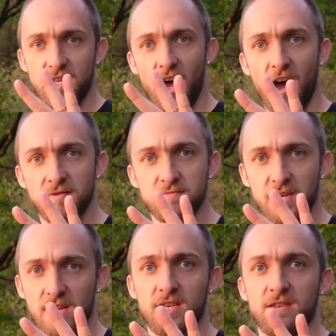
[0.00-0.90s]
3
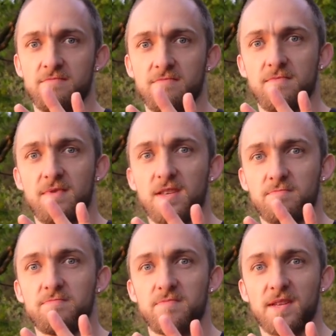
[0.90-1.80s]
times
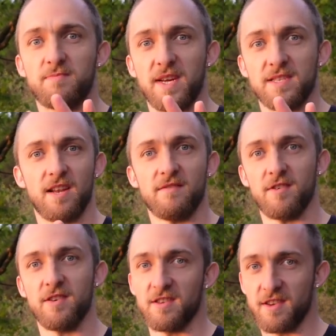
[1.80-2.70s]
it's being
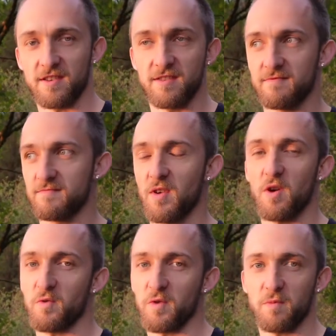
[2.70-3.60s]
delivered and
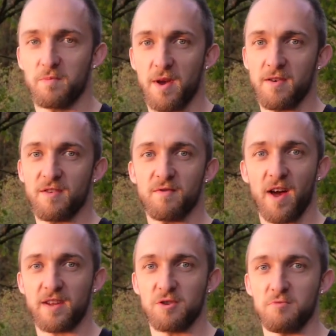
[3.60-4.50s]
over a period of
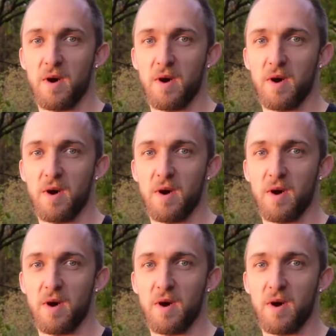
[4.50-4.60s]
like 2 months.